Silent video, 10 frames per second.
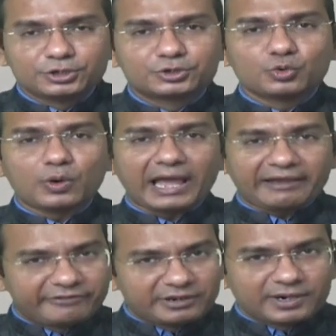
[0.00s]
to
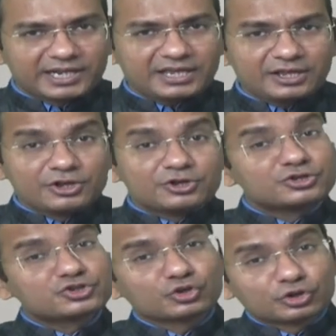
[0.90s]
everybody
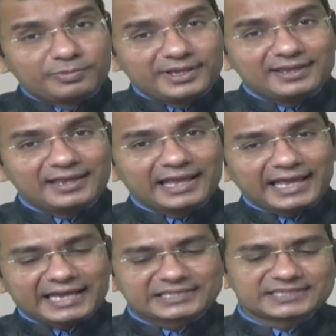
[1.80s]
should be
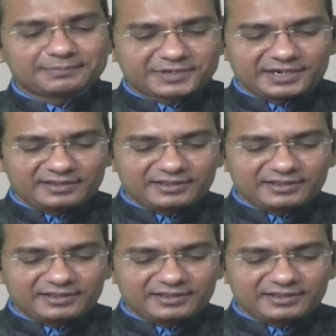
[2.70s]
accepted.